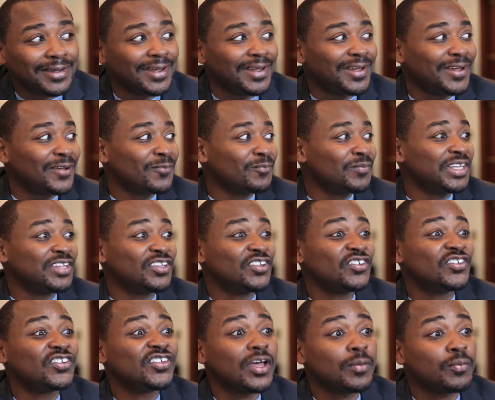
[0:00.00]
Um,
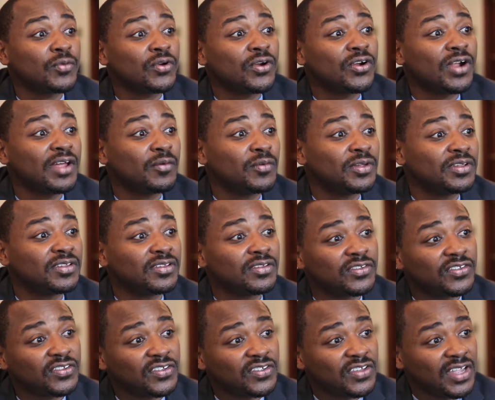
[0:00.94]
in the summer, I
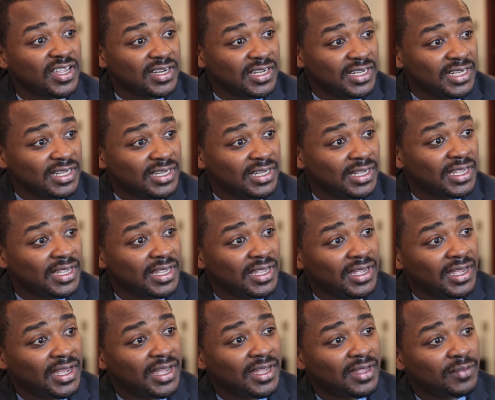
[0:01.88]
would study
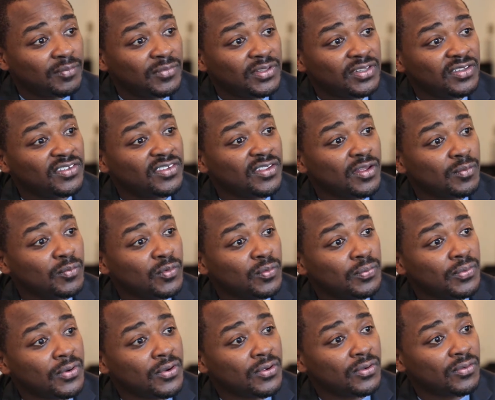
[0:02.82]
um, in the
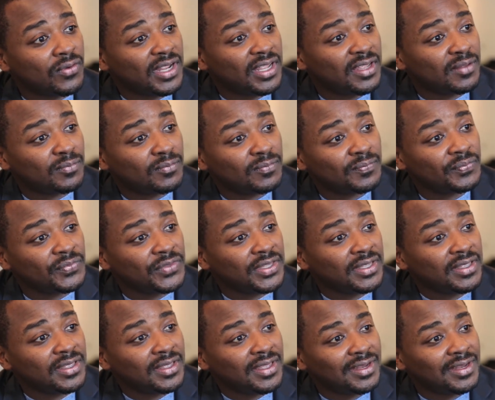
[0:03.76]
summer program
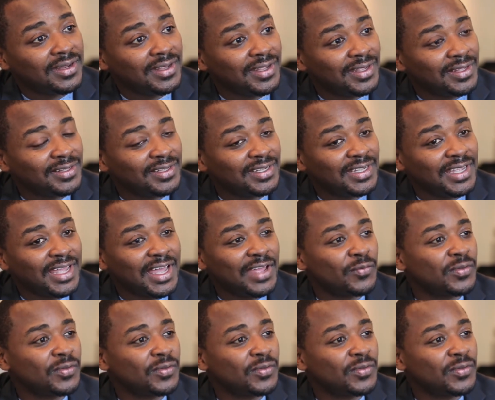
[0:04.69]
at Ailey.